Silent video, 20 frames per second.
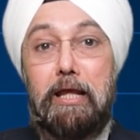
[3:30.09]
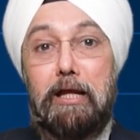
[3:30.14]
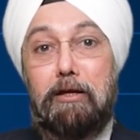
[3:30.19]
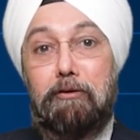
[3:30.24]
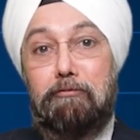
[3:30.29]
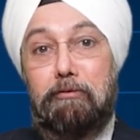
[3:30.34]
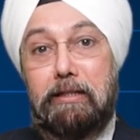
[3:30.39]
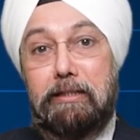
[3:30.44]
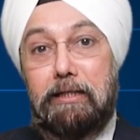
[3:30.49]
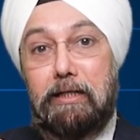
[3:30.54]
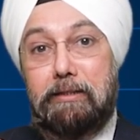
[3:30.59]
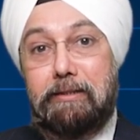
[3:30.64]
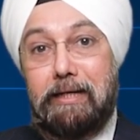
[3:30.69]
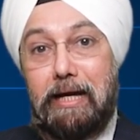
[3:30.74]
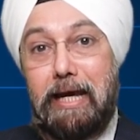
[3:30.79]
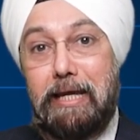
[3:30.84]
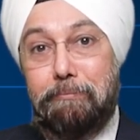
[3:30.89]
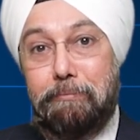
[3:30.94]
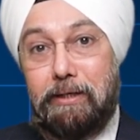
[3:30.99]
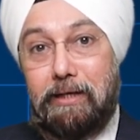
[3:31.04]
When the
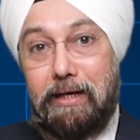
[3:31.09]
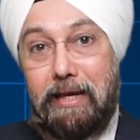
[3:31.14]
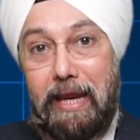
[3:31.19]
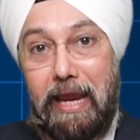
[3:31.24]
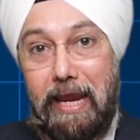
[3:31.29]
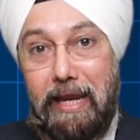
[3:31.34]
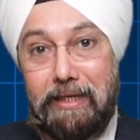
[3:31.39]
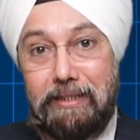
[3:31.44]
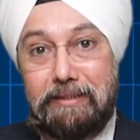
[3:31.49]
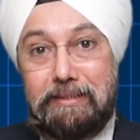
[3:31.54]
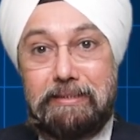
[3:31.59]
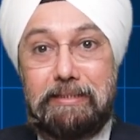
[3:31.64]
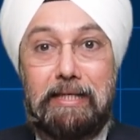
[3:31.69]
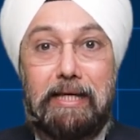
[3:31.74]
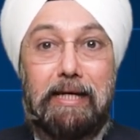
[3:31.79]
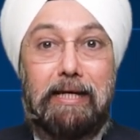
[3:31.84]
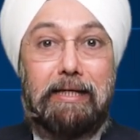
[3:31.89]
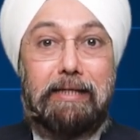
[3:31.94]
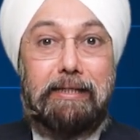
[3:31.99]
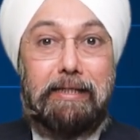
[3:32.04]
timer
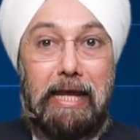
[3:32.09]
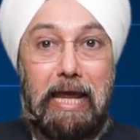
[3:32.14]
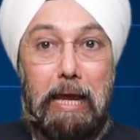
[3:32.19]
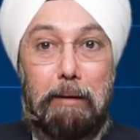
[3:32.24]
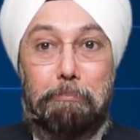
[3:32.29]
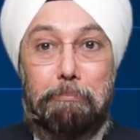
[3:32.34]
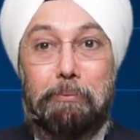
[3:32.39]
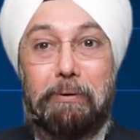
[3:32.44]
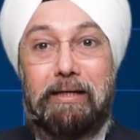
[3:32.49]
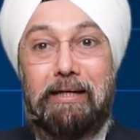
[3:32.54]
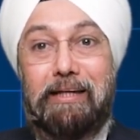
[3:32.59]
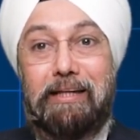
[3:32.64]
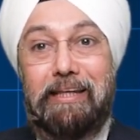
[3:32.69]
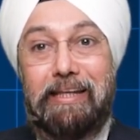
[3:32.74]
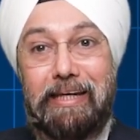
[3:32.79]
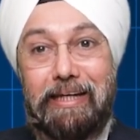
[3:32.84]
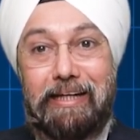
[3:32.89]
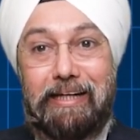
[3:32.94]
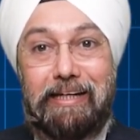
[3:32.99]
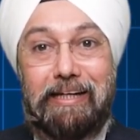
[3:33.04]
ends, tap
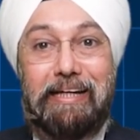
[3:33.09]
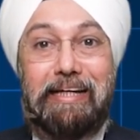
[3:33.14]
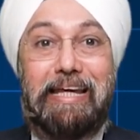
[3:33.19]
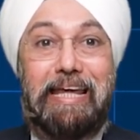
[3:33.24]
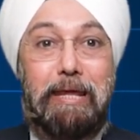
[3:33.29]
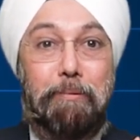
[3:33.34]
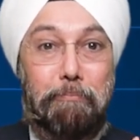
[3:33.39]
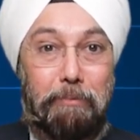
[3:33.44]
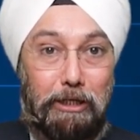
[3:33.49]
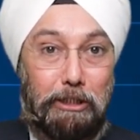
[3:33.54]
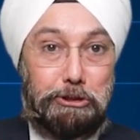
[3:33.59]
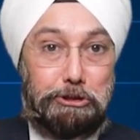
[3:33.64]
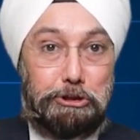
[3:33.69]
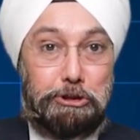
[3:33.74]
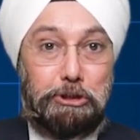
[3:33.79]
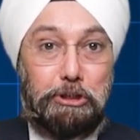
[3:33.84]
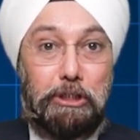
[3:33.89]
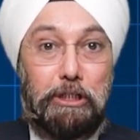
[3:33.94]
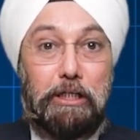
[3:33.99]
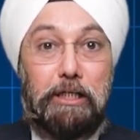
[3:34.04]
Click
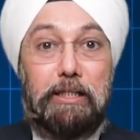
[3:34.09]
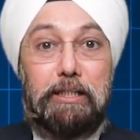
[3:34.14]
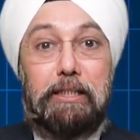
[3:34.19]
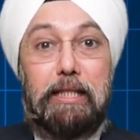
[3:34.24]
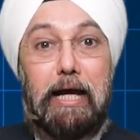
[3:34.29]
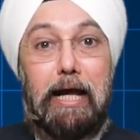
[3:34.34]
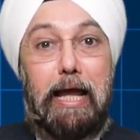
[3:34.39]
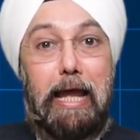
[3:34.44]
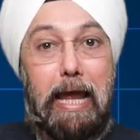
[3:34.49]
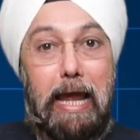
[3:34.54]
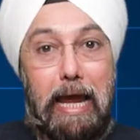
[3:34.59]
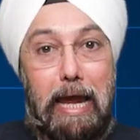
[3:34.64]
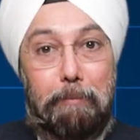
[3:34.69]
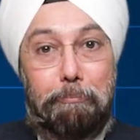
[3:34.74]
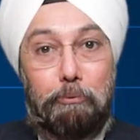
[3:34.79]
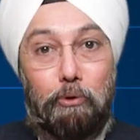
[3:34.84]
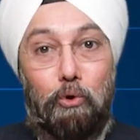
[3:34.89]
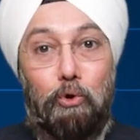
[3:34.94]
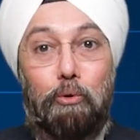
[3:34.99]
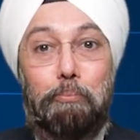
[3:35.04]
Image. The
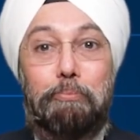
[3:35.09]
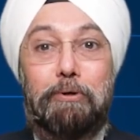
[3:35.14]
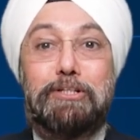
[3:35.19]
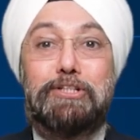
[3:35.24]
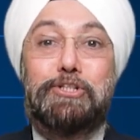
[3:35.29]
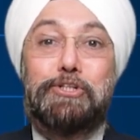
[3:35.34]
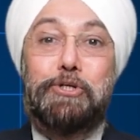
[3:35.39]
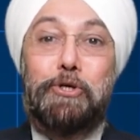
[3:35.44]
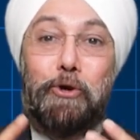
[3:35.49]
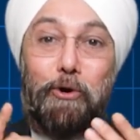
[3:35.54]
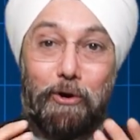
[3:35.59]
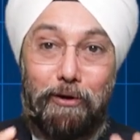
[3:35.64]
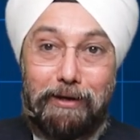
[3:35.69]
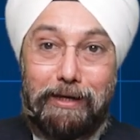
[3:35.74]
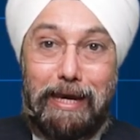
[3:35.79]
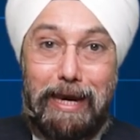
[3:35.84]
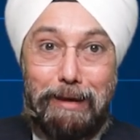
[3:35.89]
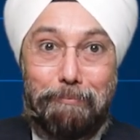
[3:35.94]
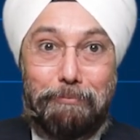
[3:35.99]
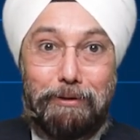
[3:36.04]
app opens your
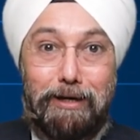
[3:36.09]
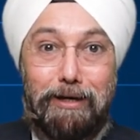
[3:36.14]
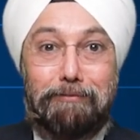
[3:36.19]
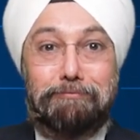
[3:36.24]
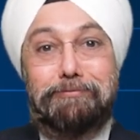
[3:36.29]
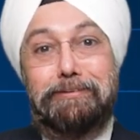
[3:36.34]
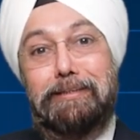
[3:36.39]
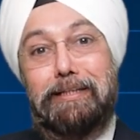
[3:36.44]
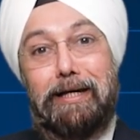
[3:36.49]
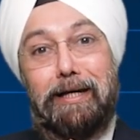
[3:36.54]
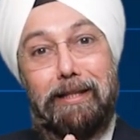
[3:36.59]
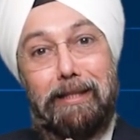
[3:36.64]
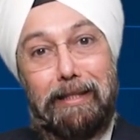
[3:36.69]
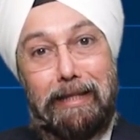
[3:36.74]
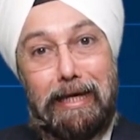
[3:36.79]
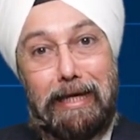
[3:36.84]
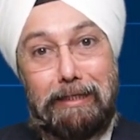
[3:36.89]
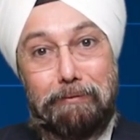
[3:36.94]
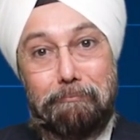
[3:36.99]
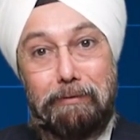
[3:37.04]
camera with the
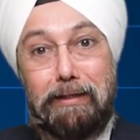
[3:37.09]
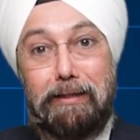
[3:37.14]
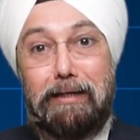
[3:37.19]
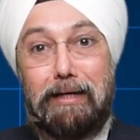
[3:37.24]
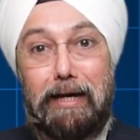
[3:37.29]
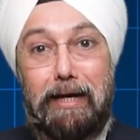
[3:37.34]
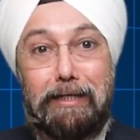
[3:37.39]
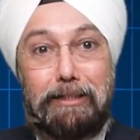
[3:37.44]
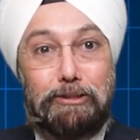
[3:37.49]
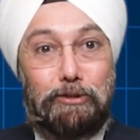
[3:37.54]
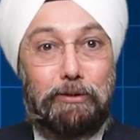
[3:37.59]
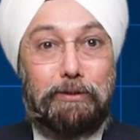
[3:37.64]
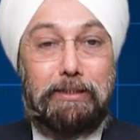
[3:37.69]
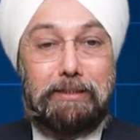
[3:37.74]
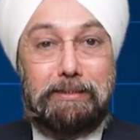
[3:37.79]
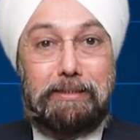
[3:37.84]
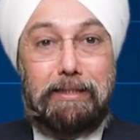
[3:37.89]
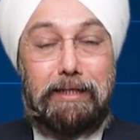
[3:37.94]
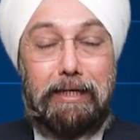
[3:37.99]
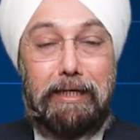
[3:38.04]
alignment guides on the
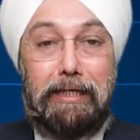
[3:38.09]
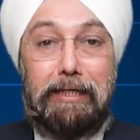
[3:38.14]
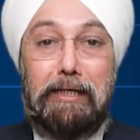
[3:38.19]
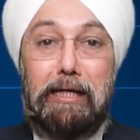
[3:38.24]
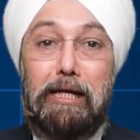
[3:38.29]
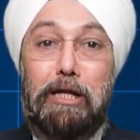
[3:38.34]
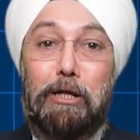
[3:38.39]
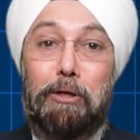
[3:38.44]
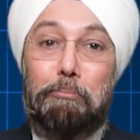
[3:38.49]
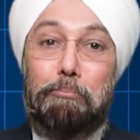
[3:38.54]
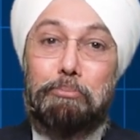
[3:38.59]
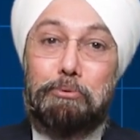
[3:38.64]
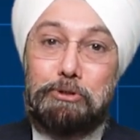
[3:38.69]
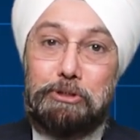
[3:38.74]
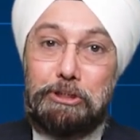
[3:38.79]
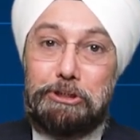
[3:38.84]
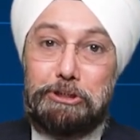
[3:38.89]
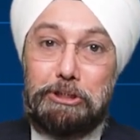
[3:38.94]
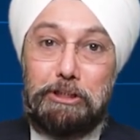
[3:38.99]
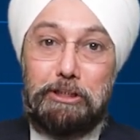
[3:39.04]
screen.
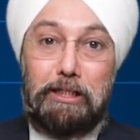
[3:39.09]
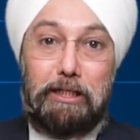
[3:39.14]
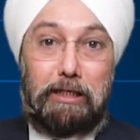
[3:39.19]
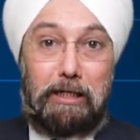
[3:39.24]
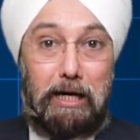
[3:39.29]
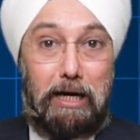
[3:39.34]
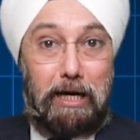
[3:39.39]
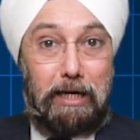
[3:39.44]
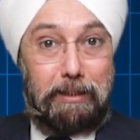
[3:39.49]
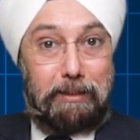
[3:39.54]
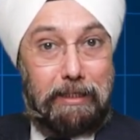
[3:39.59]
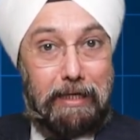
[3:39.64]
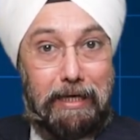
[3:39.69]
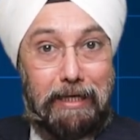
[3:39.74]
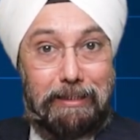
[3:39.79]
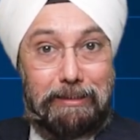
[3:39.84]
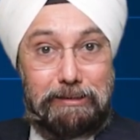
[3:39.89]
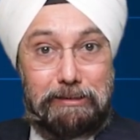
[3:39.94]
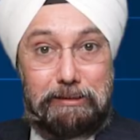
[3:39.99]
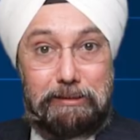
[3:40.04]
Position the card
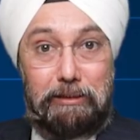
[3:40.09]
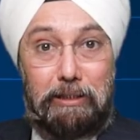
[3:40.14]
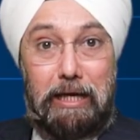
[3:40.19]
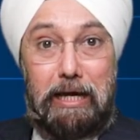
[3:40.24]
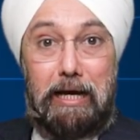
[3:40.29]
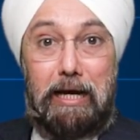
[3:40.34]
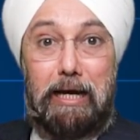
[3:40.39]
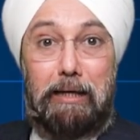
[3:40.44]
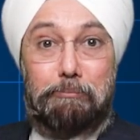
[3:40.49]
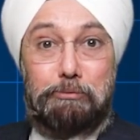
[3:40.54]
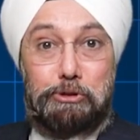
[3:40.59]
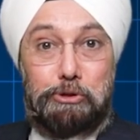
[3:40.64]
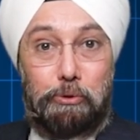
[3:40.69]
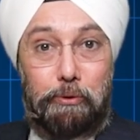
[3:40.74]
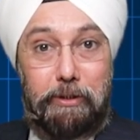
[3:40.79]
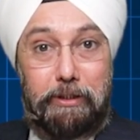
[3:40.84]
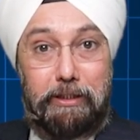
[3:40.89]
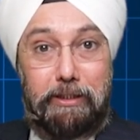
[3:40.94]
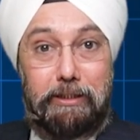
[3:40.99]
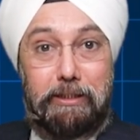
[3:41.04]
as I am
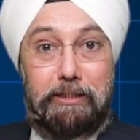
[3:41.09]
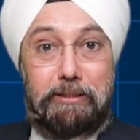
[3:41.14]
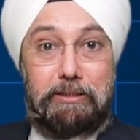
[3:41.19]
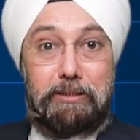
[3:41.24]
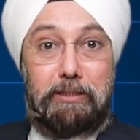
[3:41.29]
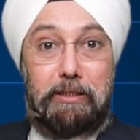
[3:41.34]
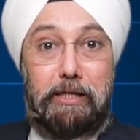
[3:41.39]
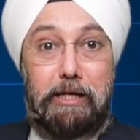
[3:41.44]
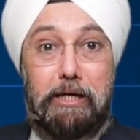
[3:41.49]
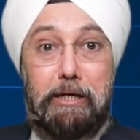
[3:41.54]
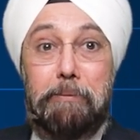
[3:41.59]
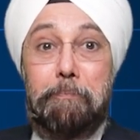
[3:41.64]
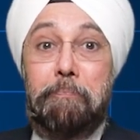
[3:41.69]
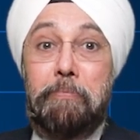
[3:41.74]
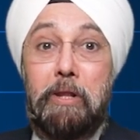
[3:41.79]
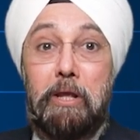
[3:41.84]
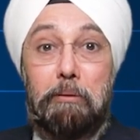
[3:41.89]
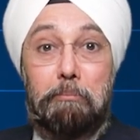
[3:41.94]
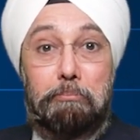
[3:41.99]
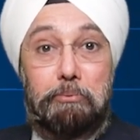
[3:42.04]
showing in the screen.
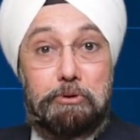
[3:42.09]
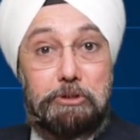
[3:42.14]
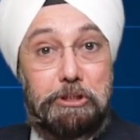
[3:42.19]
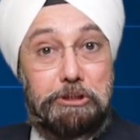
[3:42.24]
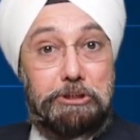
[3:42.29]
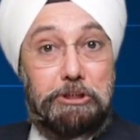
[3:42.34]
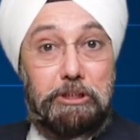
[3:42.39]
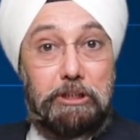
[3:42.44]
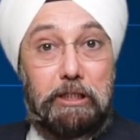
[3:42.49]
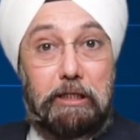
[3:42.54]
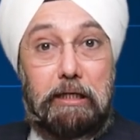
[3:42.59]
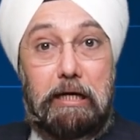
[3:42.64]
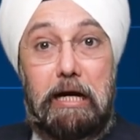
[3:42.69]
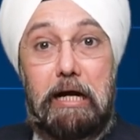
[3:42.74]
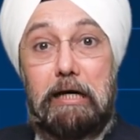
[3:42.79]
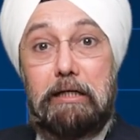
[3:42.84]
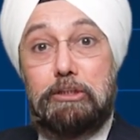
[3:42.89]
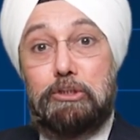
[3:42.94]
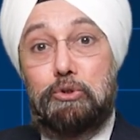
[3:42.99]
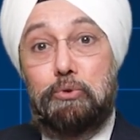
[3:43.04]
Position the
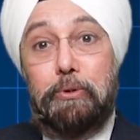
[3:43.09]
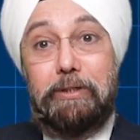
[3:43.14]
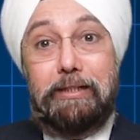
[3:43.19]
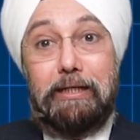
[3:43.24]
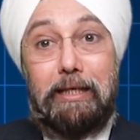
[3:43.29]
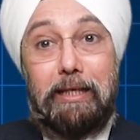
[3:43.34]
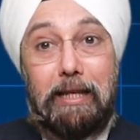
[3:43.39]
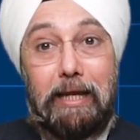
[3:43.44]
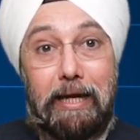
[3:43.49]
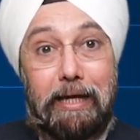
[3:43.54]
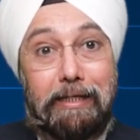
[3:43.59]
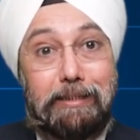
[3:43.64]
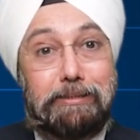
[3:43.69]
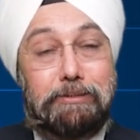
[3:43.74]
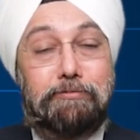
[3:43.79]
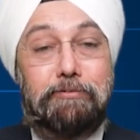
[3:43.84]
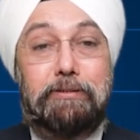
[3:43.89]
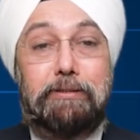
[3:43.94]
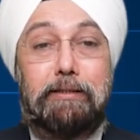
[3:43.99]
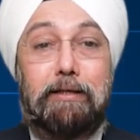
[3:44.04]
card so it
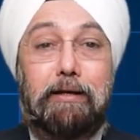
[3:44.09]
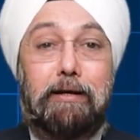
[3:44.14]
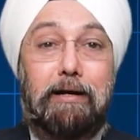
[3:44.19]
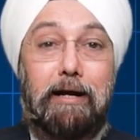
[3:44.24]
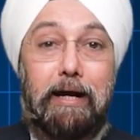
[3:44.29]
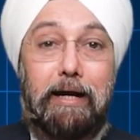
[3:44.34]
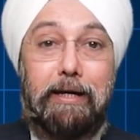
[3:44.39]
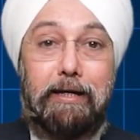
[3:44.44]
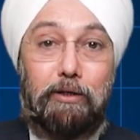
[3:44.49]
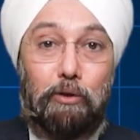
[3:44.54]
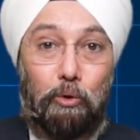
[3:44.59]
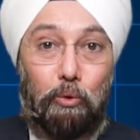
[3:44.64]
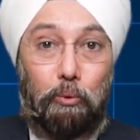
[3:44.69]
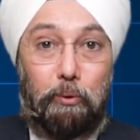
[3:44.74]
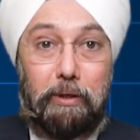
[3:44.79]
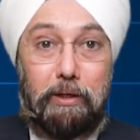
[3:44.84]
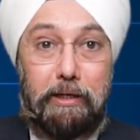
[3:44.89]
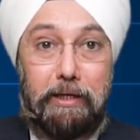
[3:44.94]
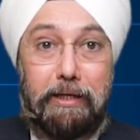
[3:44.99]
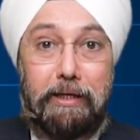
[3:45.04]
aligns with the guide
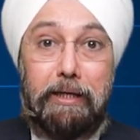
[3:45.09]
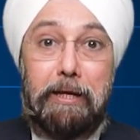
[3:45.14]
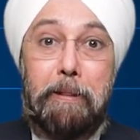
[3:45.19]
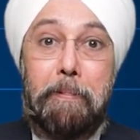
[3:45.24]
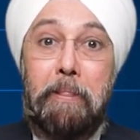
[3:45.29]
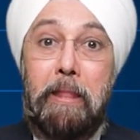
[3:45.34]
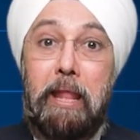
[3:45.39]
overlay.